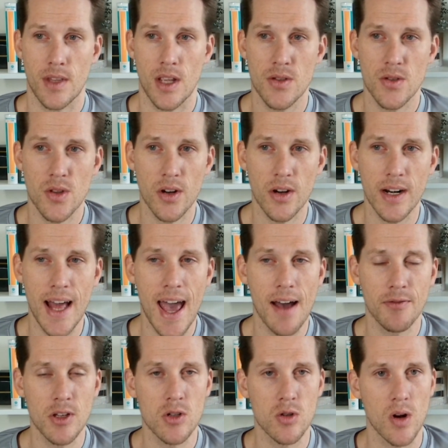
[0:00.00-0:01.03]
So they're going to
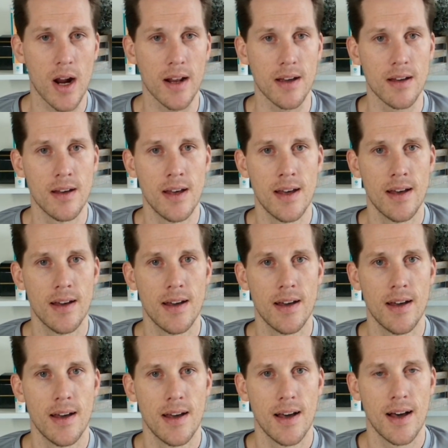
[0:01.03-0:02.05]
have to try to
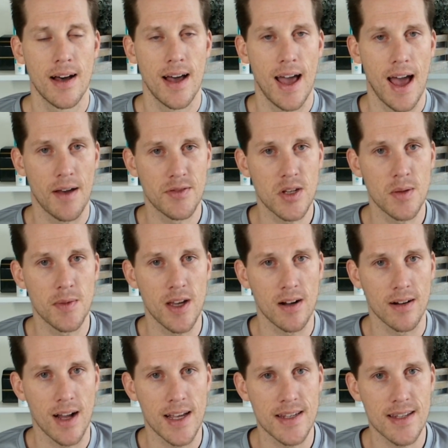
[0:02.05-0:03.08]
have some young
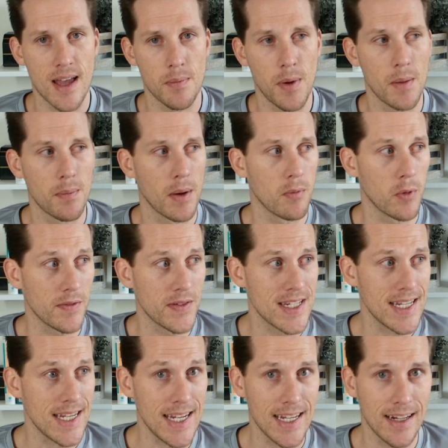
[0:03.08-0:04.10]
guys step up. And we've
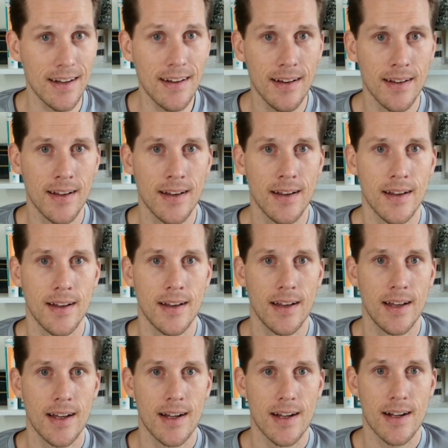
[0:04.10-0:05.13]
seen
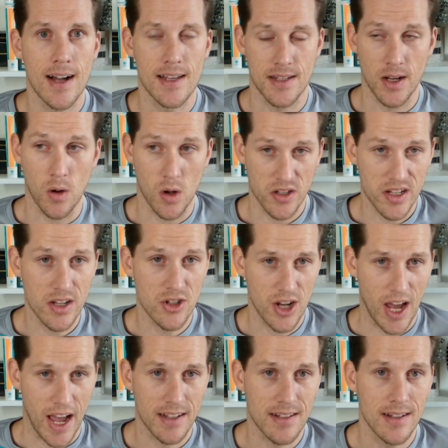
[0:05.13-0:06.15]
guys like Austin
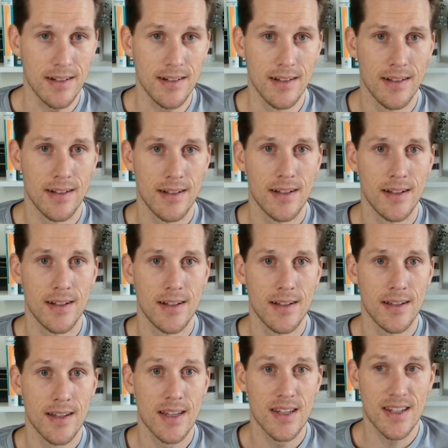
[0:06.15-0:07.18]
Jackson
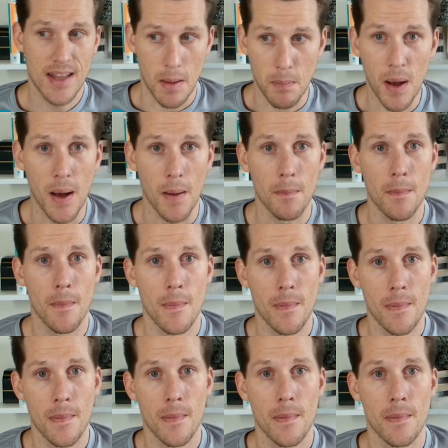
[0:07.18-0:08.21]
step up
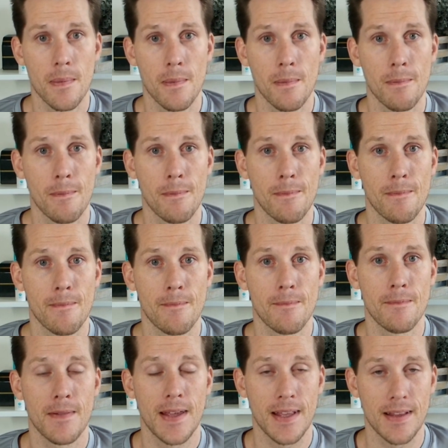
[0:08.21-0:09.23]

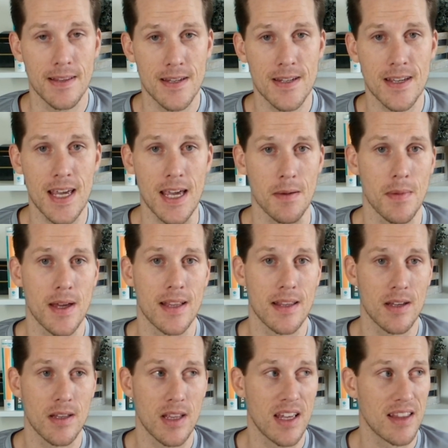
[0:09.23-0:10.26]
in this scheme,
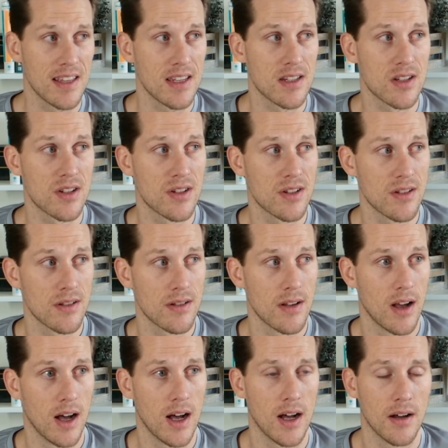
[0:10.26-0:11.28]
in this
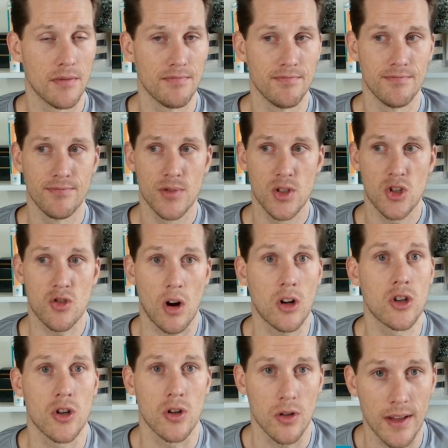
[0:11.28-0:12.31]

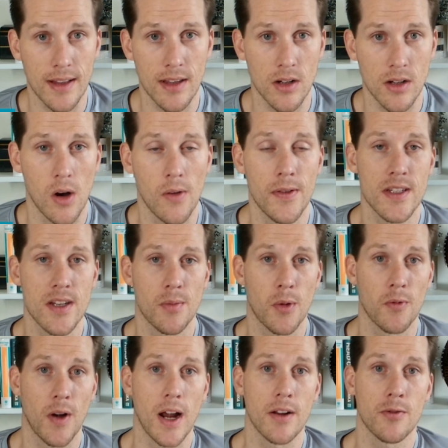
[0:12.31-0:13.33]
structure that the Dolphins have
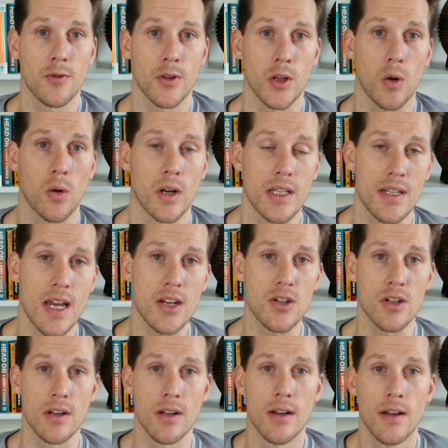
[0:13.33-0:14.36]
provided for the
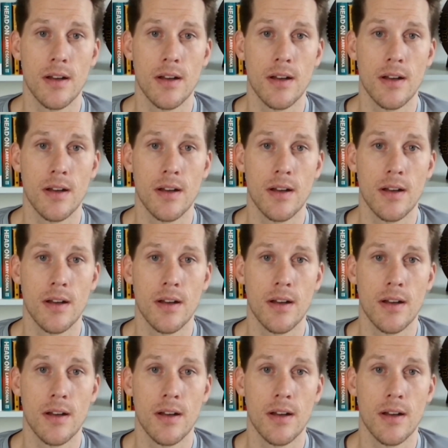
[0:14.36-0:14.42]
organization.